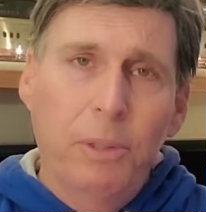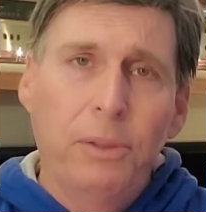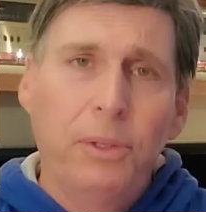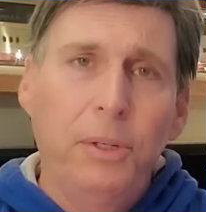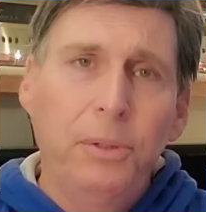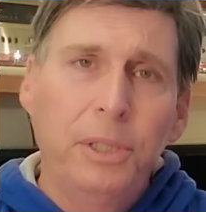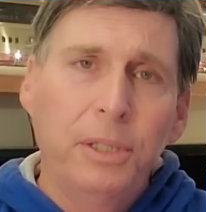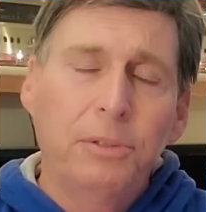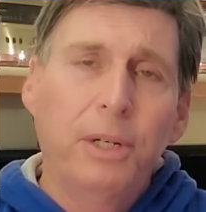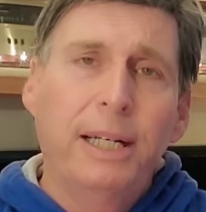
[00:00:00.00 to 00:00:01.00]
with
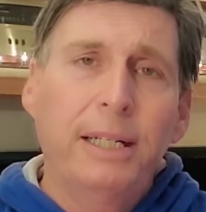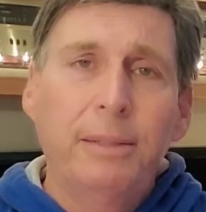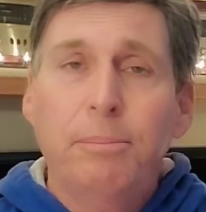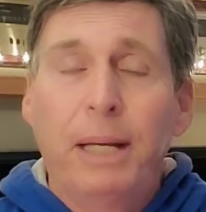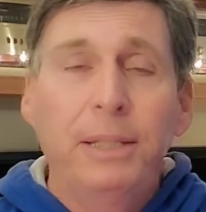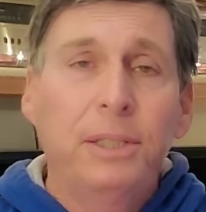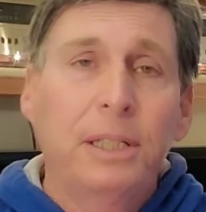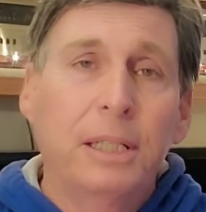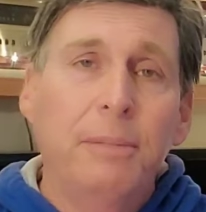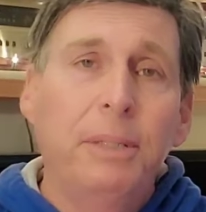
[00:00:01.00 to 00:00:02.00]
using credit and
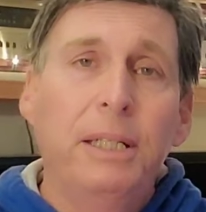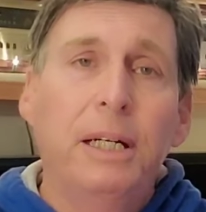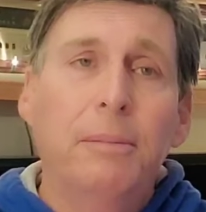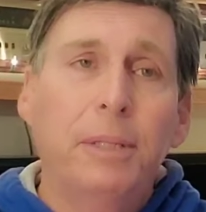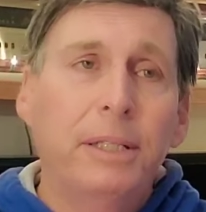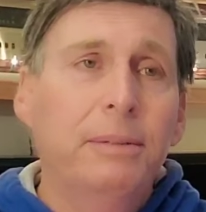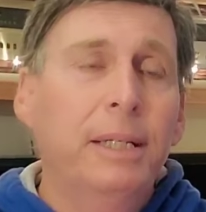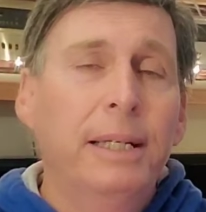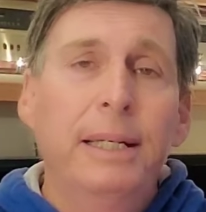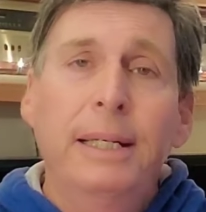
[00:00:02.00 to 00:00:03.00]
basically becoming
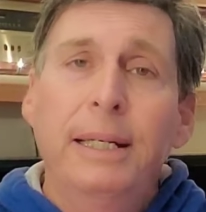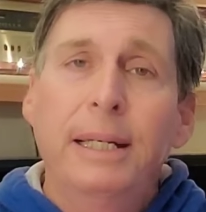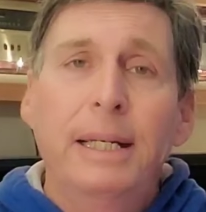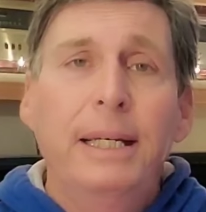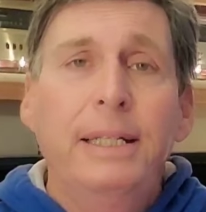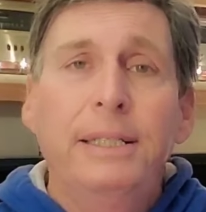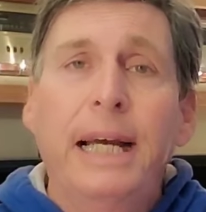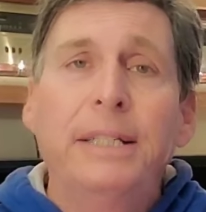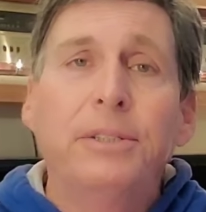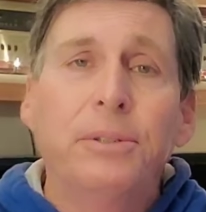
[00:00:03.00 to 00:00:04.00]

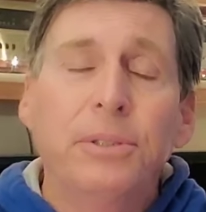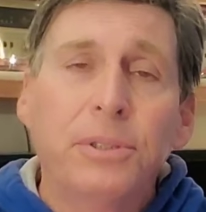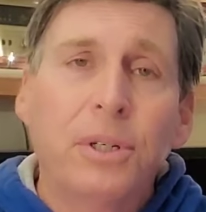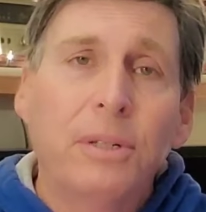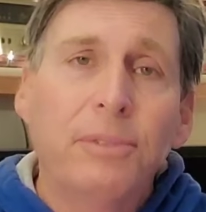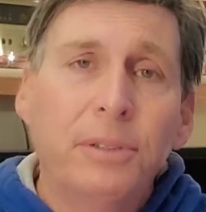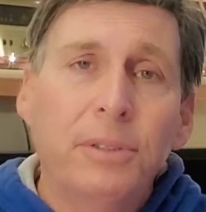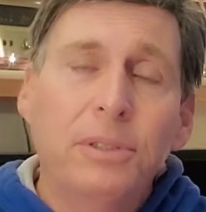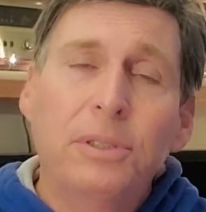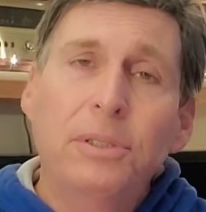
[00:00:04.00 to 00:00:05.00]
indentured
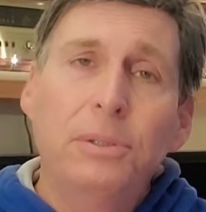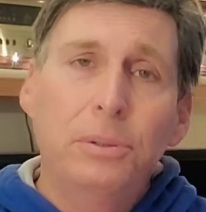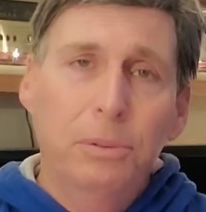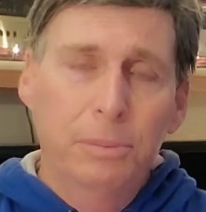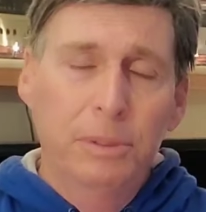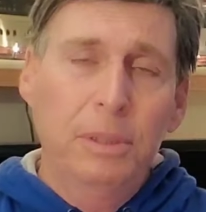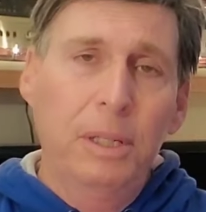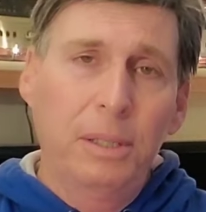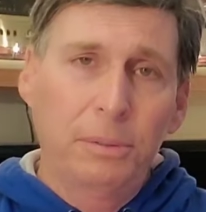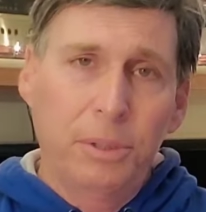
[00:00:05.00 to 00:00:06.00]
servants to
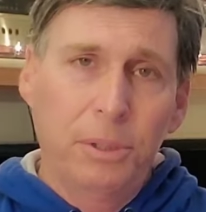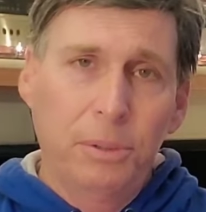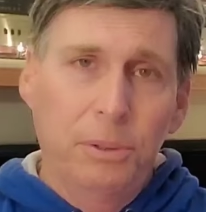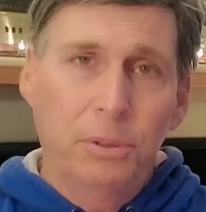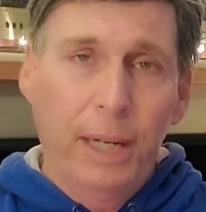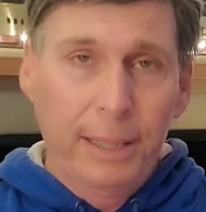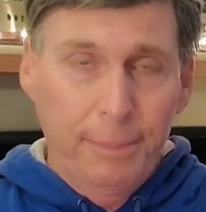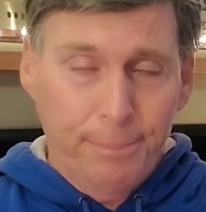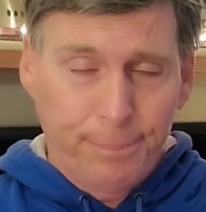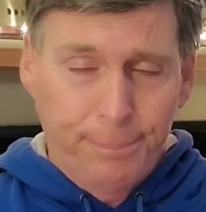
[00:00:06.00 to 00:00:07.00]
to
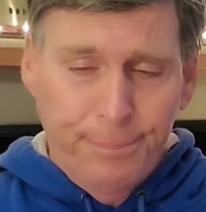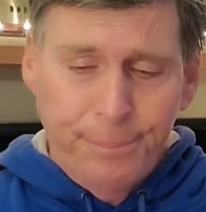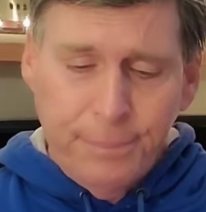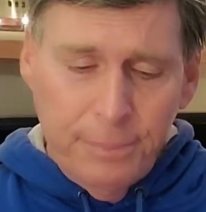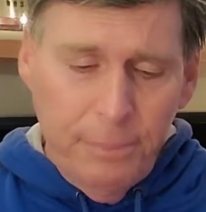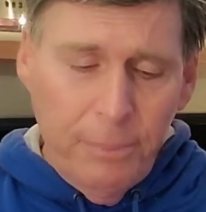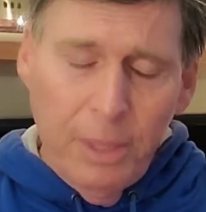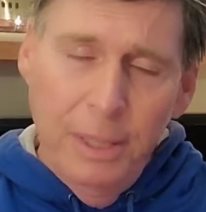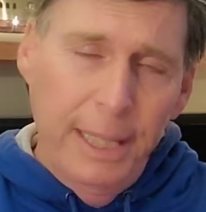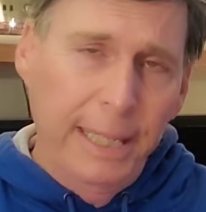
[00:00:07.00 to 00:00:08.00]
credit.
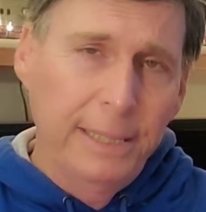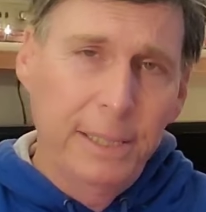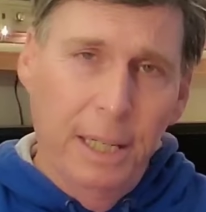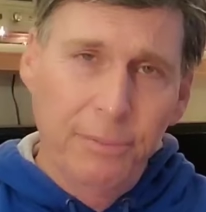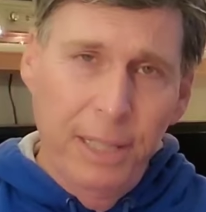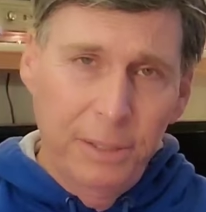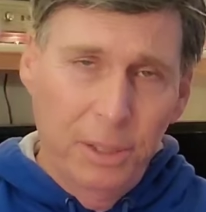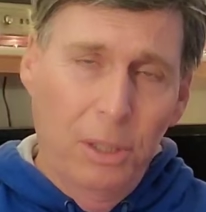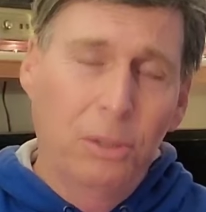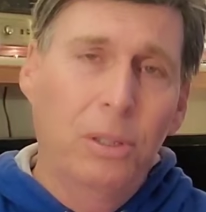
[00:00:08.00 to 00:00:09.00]
And that itself has
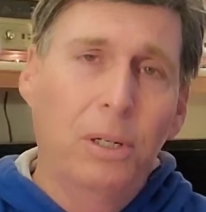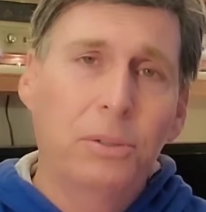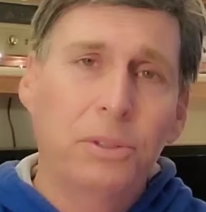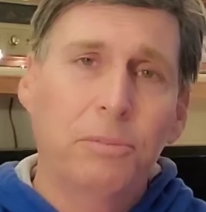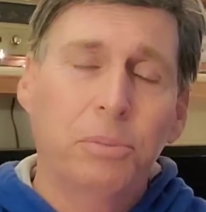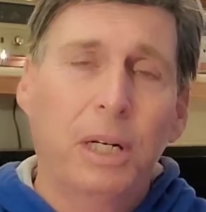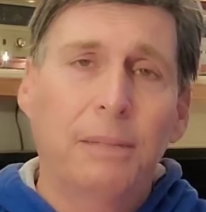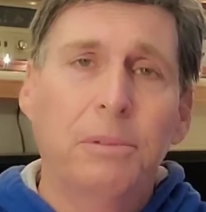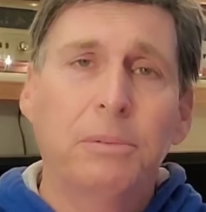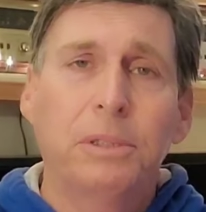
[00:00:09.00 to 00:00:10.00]
a whole host of
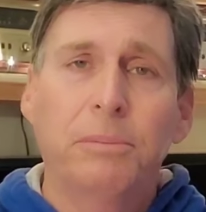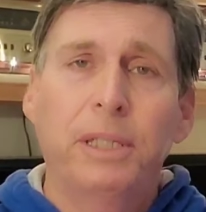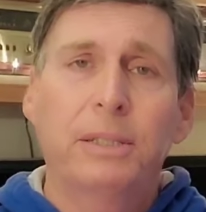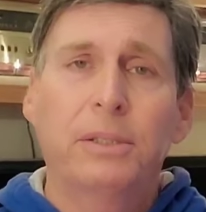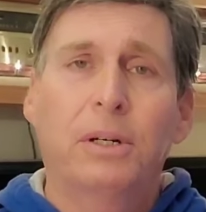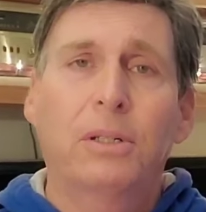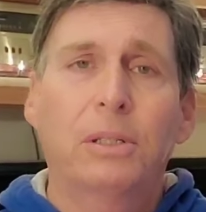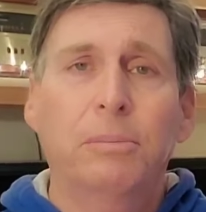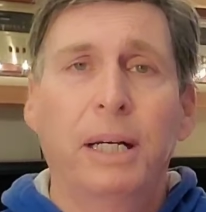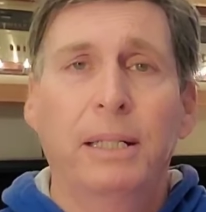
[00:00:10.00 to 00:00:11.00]
problems that we can
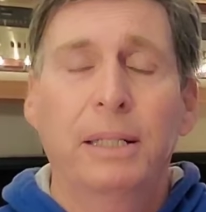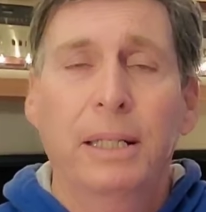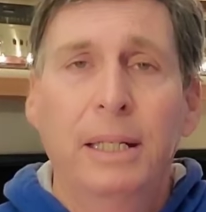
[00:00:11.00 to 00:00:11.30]
talk about.